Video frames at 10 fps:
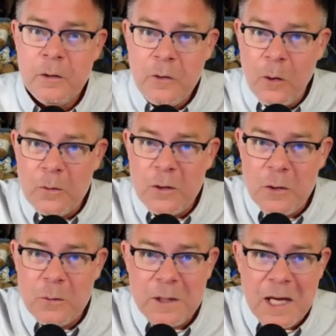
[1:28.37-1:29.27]
Don't
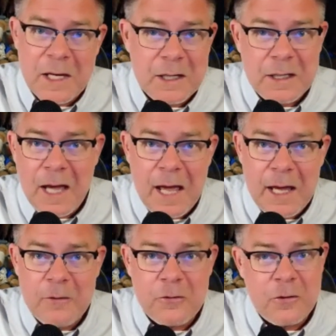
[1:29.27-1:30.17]
you get
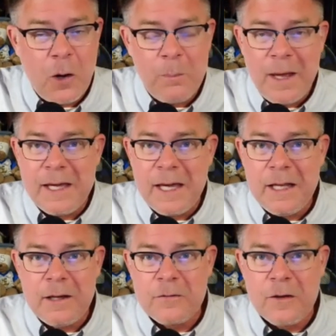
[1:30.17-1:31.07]
engaged. Don't make
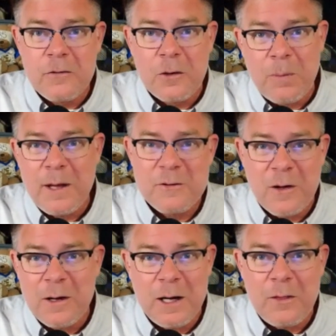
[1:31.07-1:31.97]
any decision based
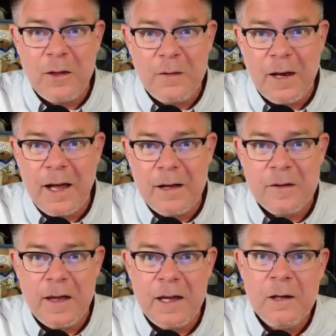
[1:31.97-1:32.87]
on anything that I
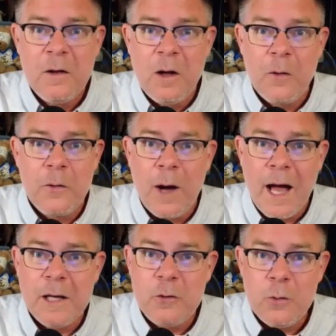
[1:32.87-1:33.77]
say, although
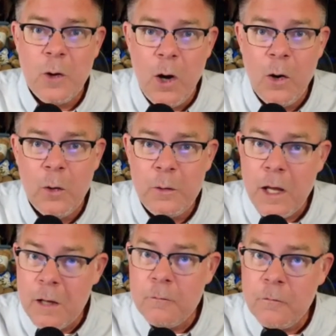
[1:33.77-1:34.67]
I do own,
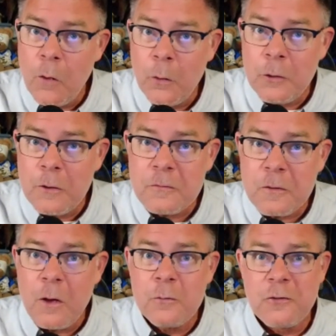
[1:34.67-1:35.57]
in full
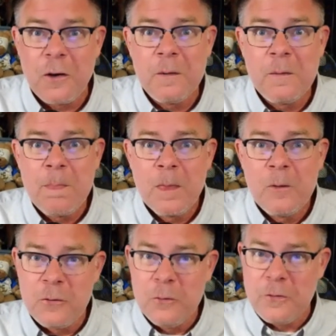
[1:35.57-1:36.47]
disclosure,
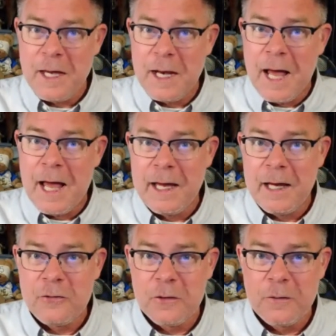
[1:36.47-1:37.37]
Susie and
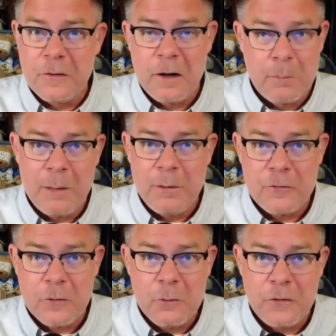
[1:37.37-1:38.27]
I should say, or maybe
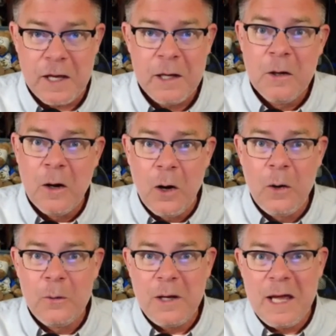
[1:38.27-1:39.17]
Susie,
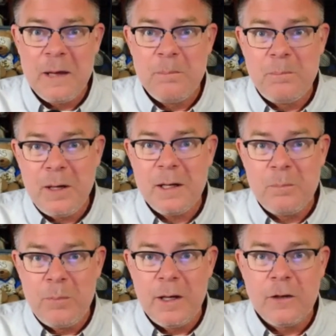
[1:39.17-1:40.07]
own a
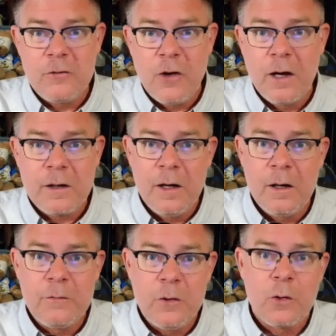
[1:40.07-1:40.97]
big, big chunk
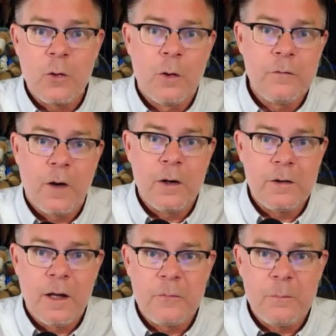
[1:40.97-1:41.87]
of unicorn
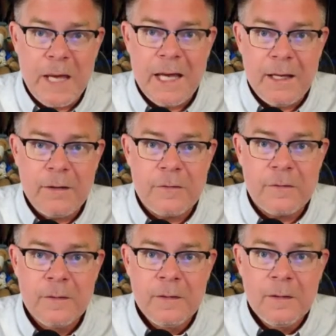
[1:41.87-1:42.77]
fart dust
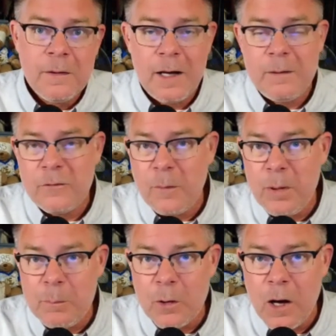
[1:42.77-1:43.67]
beans, right?
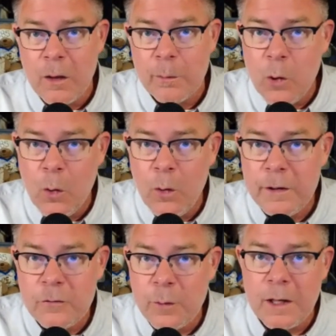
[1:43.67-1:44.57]
Some people call them
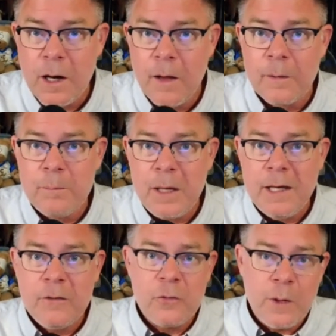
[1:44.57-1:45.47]
coins. We call them
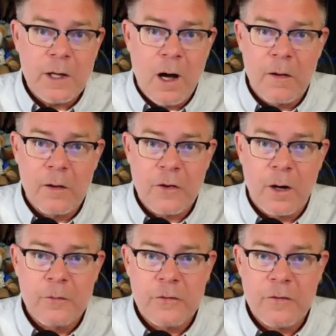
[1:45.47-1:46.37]
beans. We call
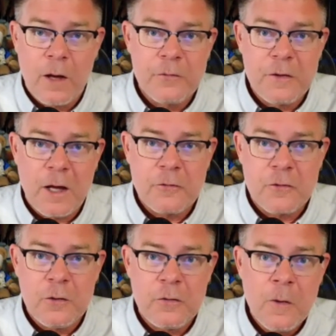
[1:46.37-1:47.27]
ourselves
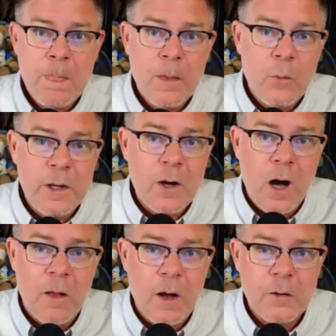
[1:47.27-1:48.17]
dusters. We
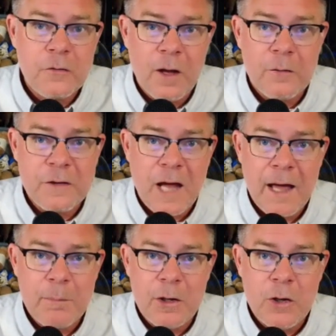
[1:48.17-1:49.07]
call ourselves
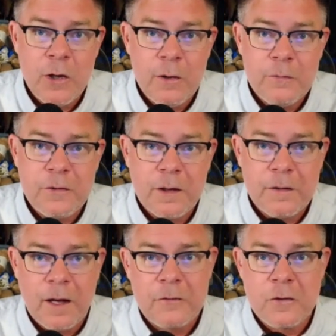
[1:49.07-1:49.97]
diamond hooved
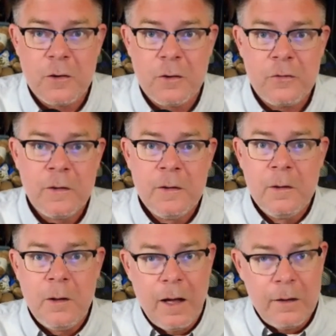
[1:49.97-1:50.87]
dusters.
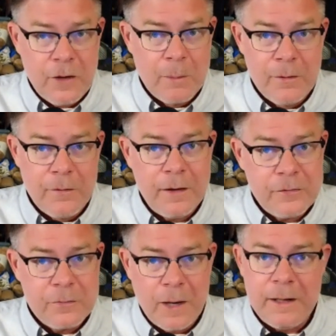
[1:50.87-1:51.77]
Some of
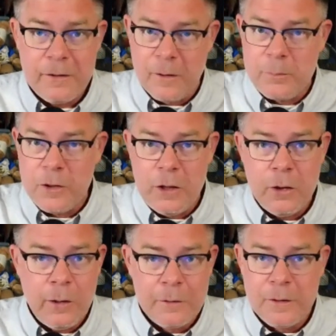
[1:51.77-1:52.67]
us, right? It's up to
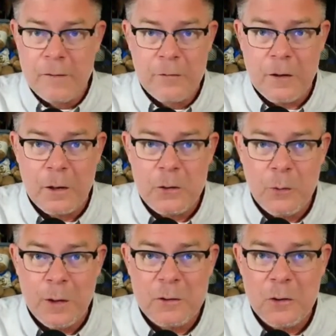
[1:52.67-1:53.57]
you. I'll never tell
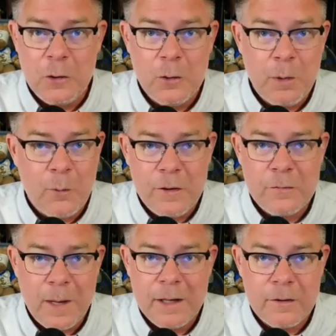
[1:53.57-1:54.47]
you what to do, but
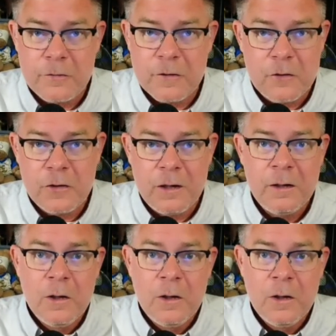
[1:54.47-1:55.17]
we've made a decision